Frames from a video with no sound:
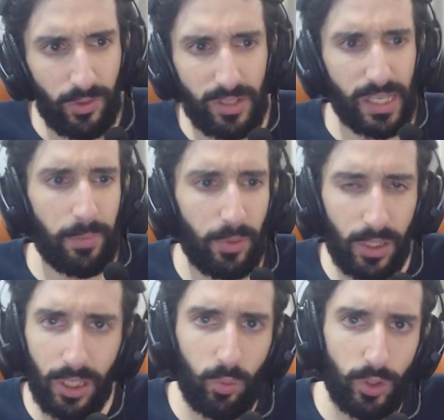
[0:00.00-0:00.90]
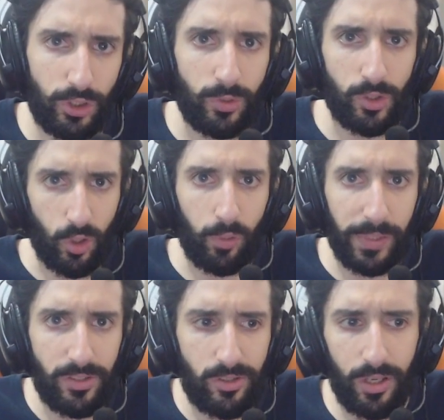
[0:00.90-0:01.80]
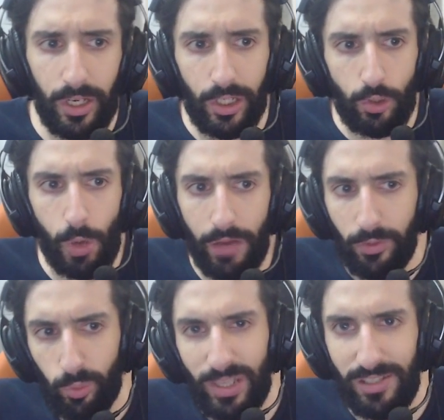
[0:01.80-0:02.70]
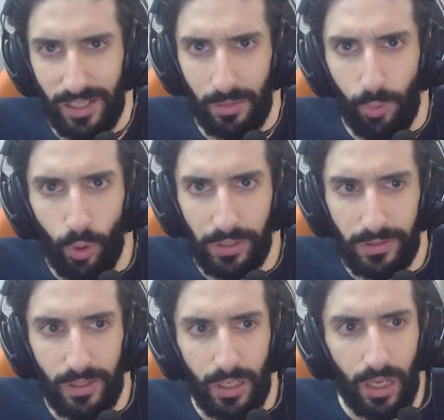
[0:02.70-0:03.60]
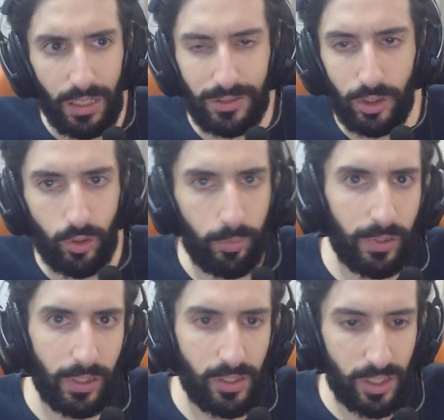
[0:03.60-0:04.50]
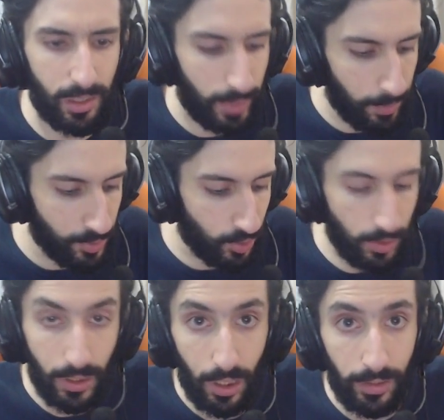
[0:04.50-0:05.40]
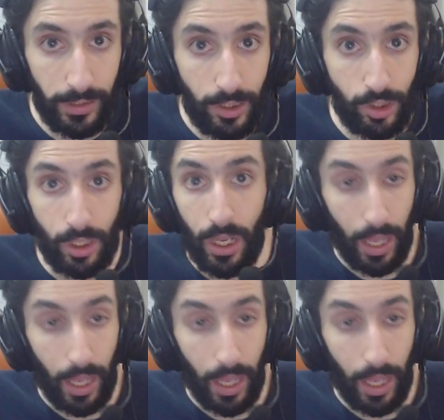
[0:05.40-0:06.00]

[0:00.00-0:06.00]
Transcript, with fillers: For example, Guild Wars 2 Soul Beast, you have a resting point until your abilities come up so you can unleash.